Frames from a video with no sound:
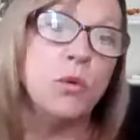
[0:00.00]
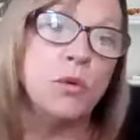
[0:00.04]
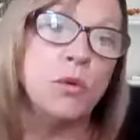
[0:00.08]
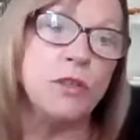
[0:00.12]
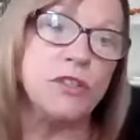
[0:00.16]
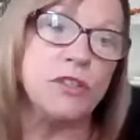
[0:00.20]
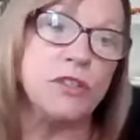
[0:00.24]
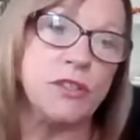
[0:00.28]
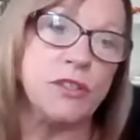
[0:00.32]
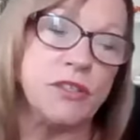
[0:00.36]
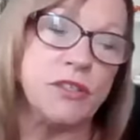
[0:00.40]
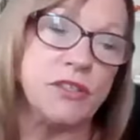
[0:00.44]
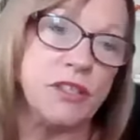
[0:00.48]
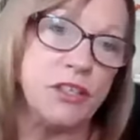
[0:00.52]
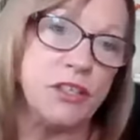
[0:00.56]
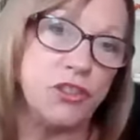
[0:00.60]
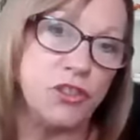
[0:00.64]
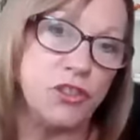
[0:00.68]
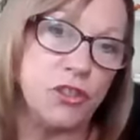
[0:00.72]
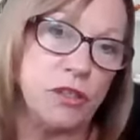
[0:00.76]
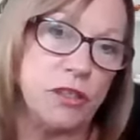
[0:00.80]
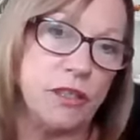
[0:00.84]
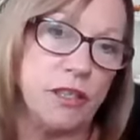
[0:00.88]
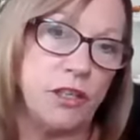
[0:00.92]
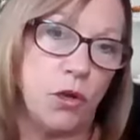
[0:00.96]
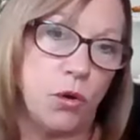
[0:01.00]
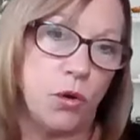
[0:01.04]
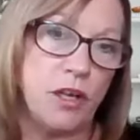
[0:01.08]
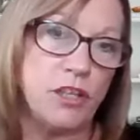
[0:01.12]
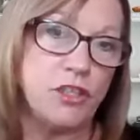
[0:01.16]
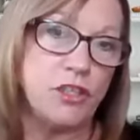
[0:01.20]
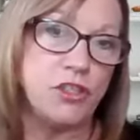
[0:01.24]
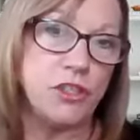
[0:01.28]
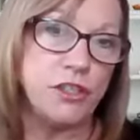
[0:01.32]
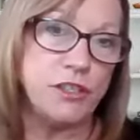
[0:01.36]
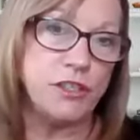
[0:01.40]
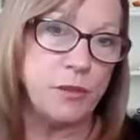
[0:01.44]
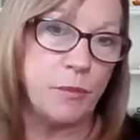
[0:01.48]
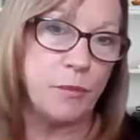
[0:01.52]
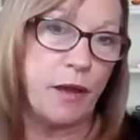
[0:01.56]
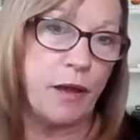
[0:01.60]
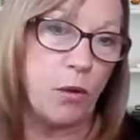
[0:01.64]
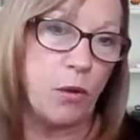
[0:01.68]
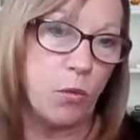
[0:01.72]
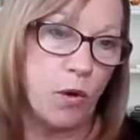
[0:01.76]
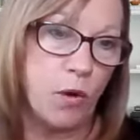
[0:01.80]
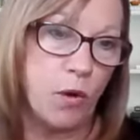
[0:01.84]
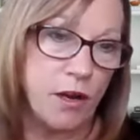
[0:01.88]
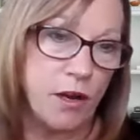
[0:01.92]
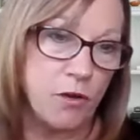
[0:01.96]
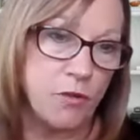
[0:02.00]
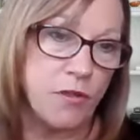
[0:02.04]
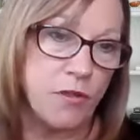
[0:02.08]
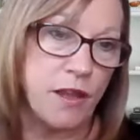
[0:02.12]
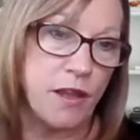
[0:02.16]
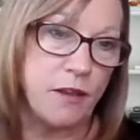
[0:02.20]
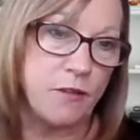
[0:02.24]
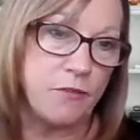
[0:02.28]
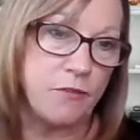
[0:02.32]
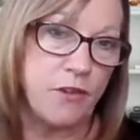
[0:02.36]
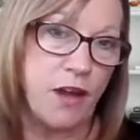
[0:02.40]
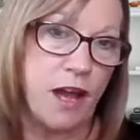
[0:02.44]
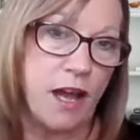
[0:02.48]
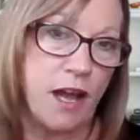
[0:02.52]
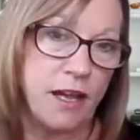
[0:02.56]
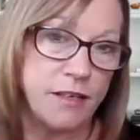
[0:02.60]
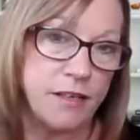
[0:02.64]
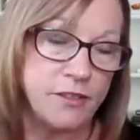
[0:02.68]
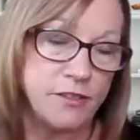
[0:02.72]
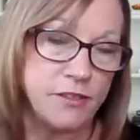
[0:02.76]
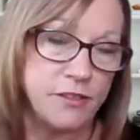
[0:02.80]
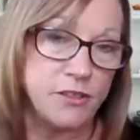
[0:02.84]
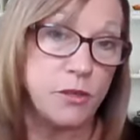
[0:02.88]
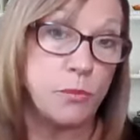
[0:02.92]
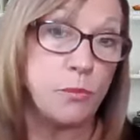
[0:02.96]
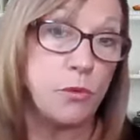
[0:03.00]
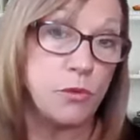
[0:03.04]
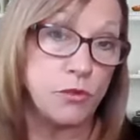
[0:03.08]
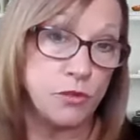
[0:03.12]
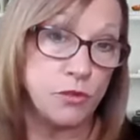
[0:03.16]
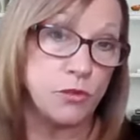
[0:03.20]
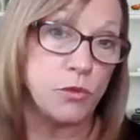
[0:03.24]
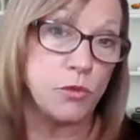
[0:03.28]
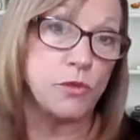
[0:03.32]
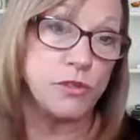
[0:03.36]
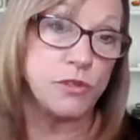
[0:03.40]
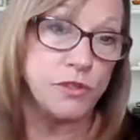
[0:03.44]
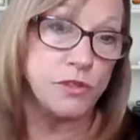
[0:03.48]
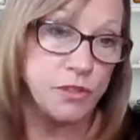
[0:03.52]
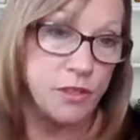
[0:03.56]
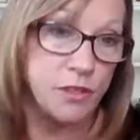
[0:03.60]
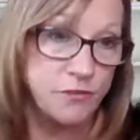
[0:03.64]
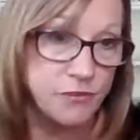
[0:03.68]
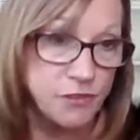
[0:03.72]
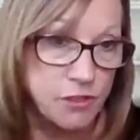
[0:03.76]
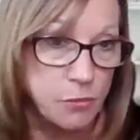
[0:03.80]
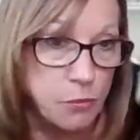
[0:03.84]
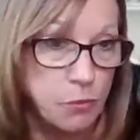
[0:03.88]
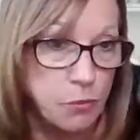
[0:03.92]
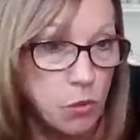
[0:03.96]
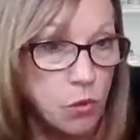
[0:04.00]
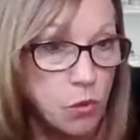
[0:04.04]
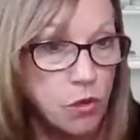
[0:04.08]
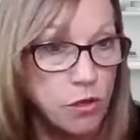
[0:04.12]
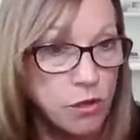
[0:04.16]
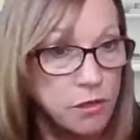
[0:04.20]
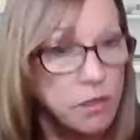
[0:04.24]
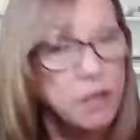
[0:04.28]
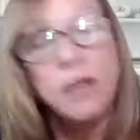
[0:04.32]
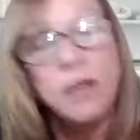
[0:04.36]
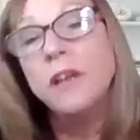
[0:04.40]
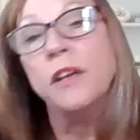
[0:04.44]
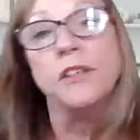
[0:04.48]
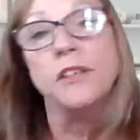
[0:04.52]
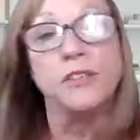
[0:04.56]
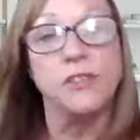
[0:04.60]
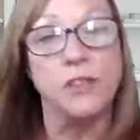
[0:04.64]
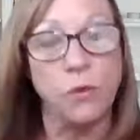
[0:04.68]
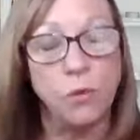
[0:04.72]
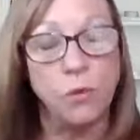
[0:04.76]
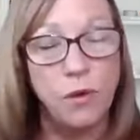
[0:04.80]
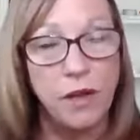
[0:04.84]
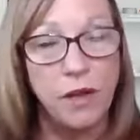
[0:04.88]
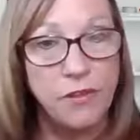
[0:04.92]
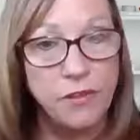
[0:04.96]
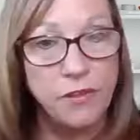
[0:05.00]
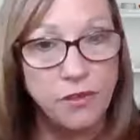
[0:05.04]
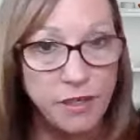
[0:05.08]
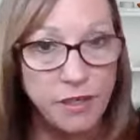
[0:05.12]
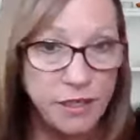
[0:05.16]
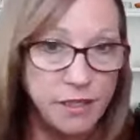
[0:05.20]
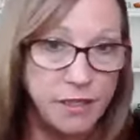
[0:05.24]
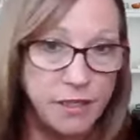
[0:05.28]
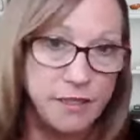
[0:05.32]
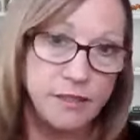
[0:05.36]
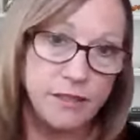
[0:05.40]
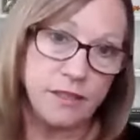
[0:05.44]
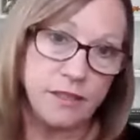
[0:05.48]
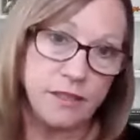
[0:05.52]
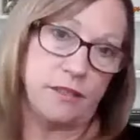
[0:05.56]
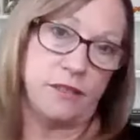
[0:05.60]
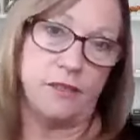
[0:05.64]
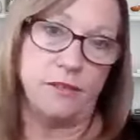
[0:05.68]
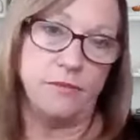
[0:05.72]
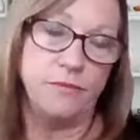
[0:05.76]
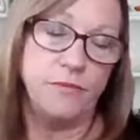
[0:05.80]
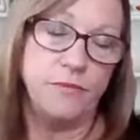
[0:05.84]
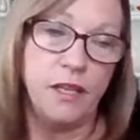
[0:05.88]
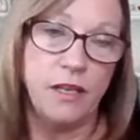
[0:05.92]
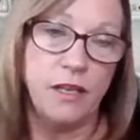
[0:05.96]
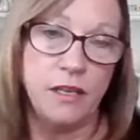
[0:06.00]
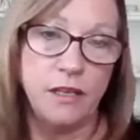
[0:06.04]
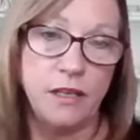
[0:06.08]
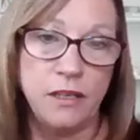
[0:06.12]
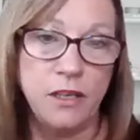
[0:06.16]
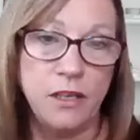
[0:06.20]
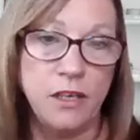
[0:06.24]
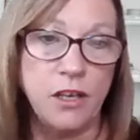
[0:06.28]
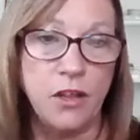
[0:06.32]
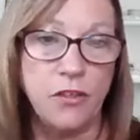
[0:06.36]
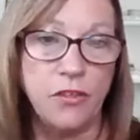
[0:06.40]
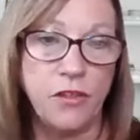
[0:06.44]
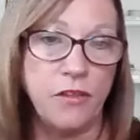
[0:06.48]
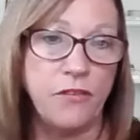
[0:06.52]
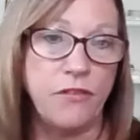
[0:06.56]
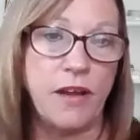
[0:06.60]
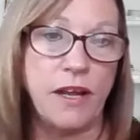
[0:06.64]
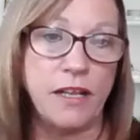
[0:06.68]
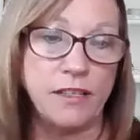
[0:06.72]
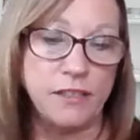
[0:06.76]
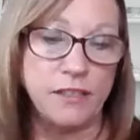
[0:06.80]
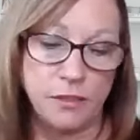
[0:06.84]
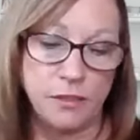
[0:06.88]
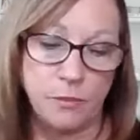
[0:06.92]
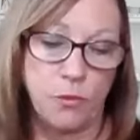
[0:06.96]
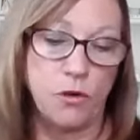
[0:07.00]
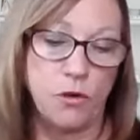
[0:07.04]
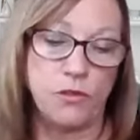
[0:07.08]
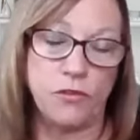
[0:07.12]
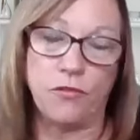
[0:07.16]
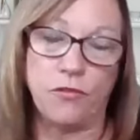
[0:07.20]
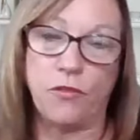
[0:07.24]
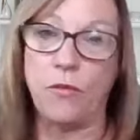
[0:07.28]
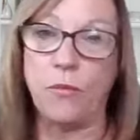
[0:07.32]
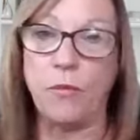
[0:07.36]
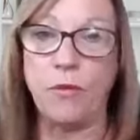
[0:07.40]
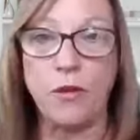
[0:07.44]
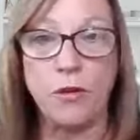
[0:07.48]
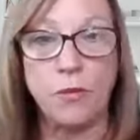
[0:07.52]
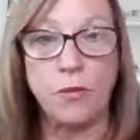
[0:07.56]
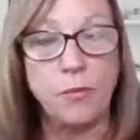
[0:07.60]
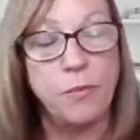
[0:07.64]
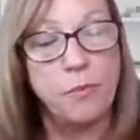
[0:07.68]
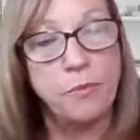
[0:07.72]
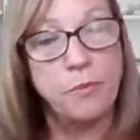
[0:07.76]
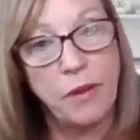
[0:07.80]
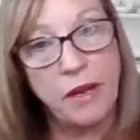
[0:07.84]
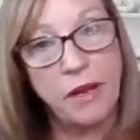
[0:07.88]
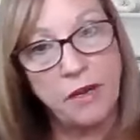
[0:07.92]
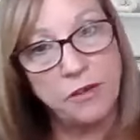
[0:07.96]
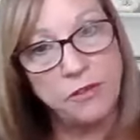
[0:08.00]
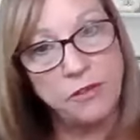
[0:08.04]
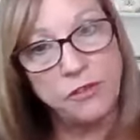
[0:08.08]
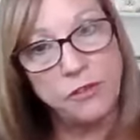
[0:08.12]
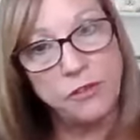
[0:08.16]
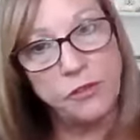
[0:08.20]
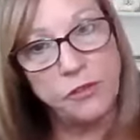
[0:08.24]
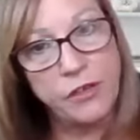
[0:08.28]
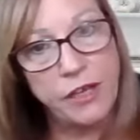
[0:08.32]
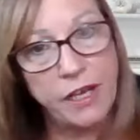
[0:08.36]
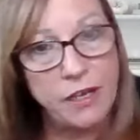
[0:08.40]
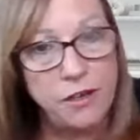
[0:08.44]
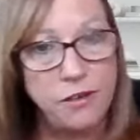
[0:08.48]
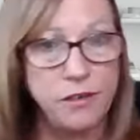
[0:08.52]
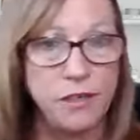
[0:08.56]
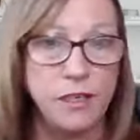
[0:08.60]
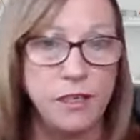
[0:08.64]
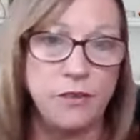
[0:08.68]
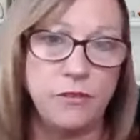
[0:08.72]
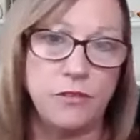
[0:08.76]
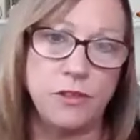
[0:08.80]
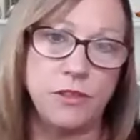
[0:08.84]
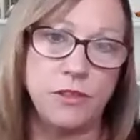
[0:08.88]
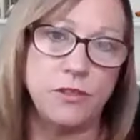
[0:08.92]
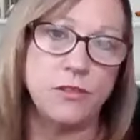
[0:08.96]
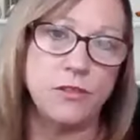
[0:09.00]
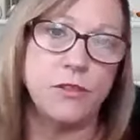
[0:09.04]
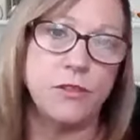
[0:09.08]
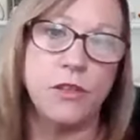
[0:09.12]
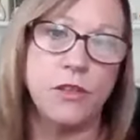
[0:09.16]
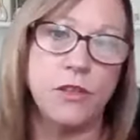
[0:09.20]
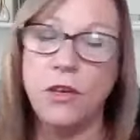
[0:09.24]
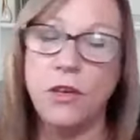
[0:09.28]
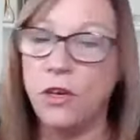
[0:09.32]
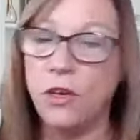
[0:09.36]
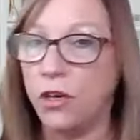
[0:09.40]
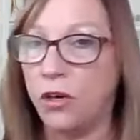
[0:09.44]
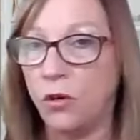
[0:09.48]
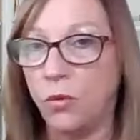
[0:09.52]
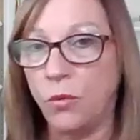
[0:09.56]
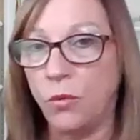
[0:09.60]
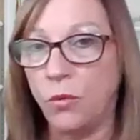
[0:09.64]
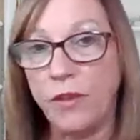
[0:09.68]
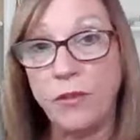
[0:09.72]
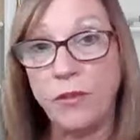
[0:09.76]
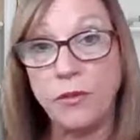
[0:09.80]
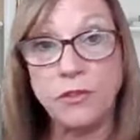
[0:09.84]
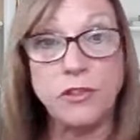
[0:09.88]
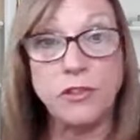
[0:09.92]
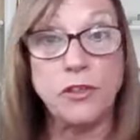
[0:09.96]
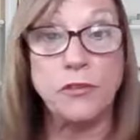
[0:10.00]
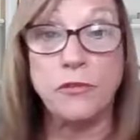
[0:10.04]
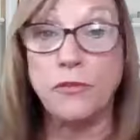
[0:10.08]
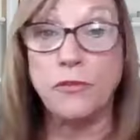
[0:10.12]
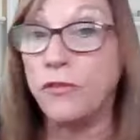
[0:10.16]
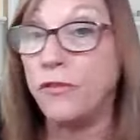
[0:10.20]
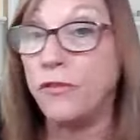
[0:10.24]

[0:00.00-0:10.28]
which is essentially questions about where they find sources of support. So whether it is they find support from their parents or caregivers, or whether it's